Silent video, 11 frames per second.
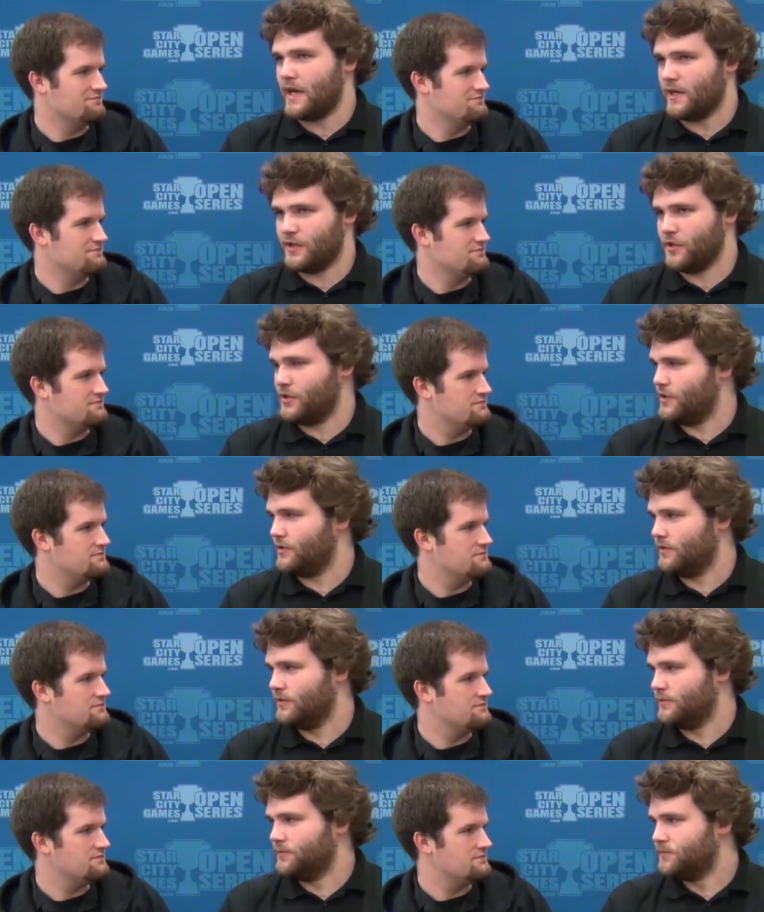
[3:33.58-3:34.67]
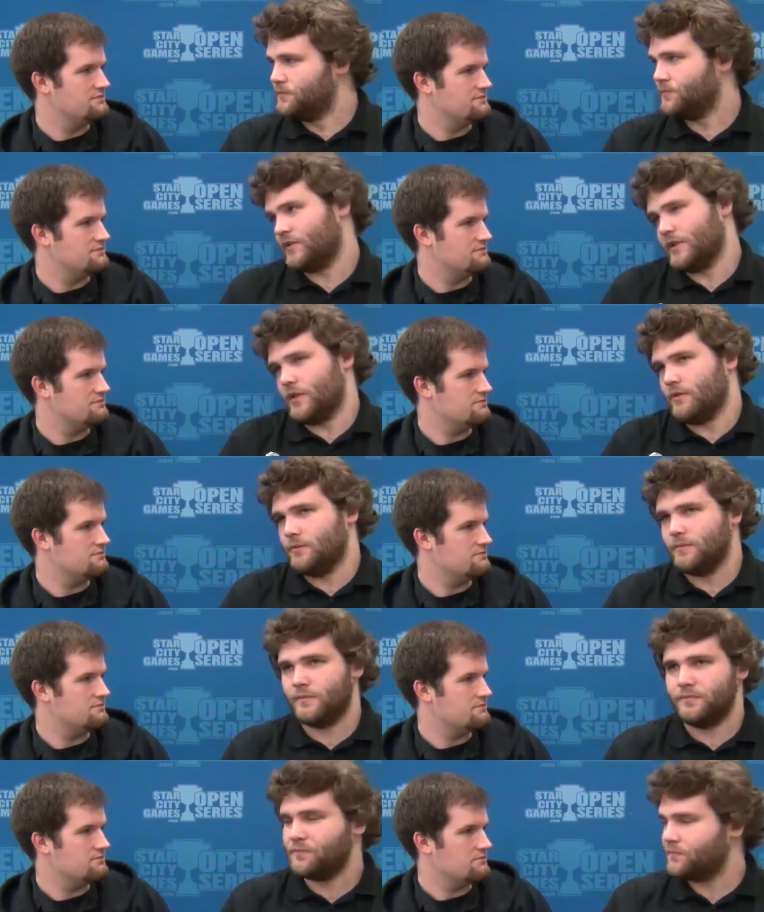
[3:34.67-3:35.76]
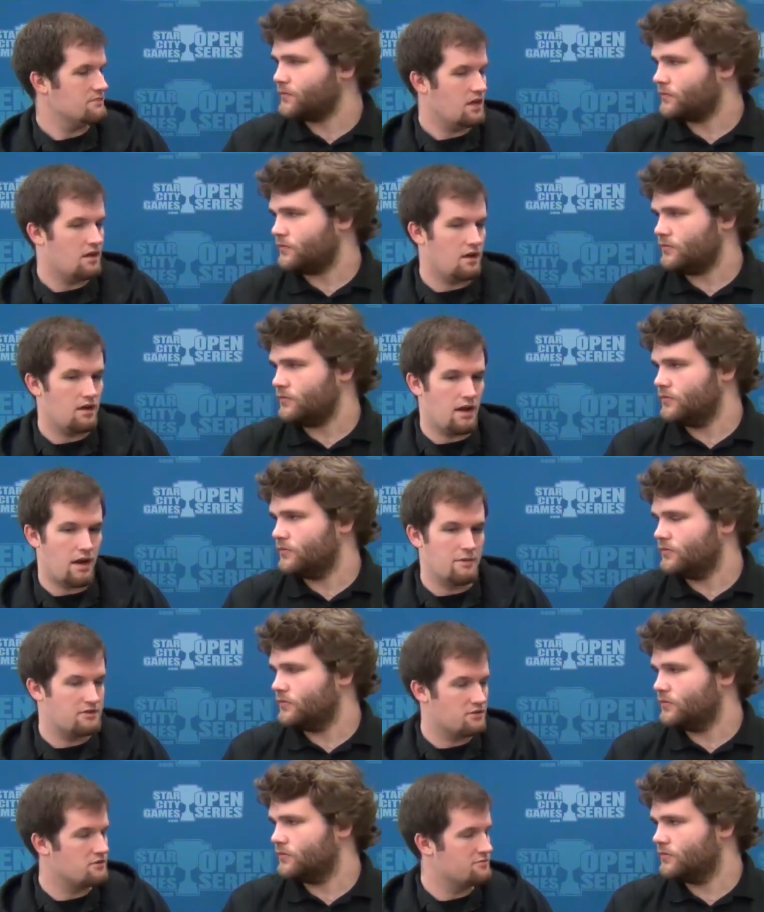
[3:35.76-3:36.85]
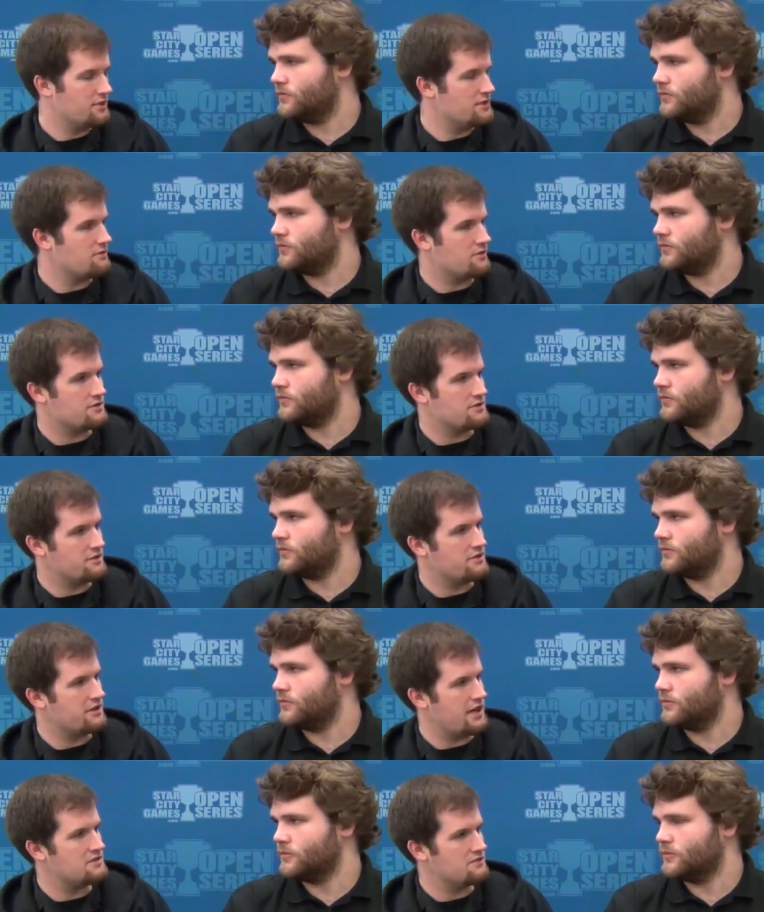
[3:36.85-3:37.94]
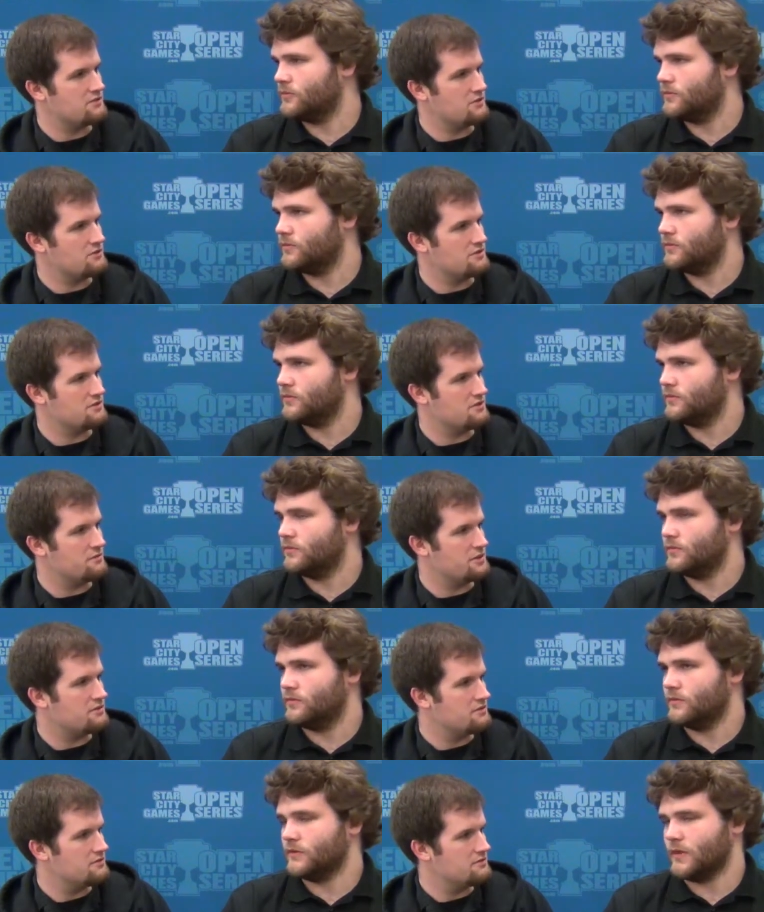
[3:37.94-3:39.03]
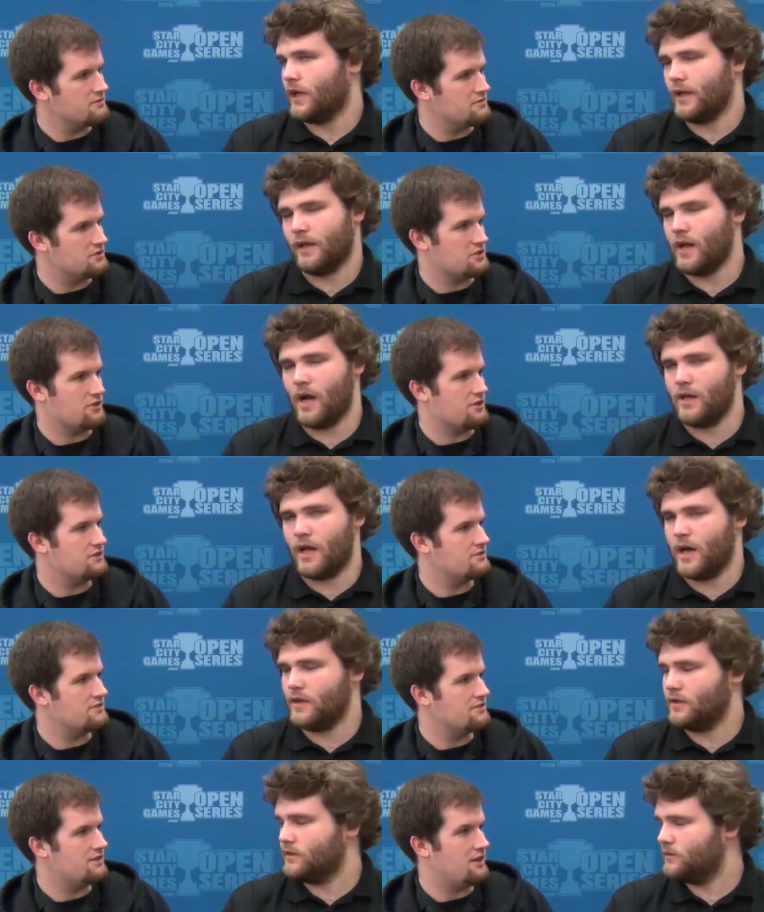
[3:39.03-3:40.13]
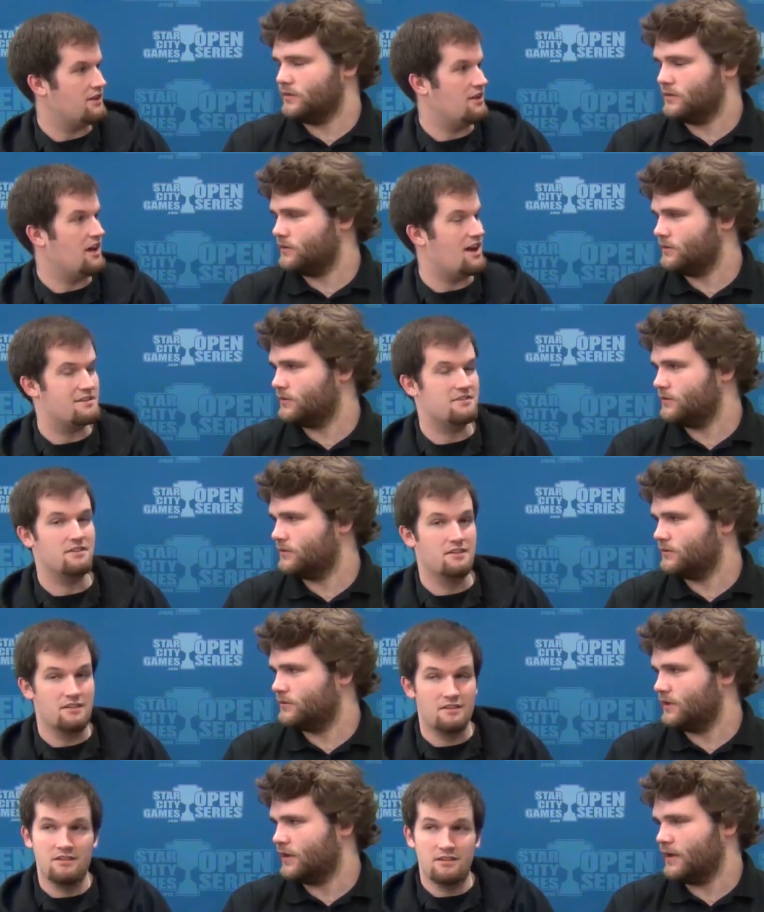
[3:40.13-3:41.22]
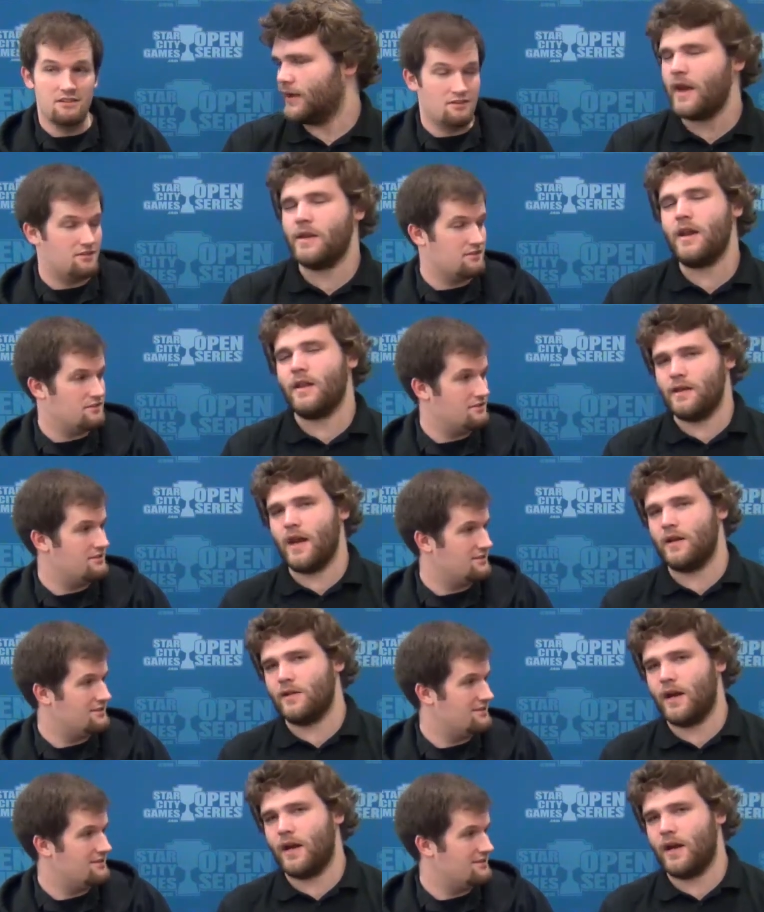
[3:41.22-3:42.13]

Speaker 1: ahead on turn two so
Speaker 2: uh, how many turn two planeswalkers do you think you cast over the course of the tournament uh, just curious a lot a lot
Speaker 1: not not not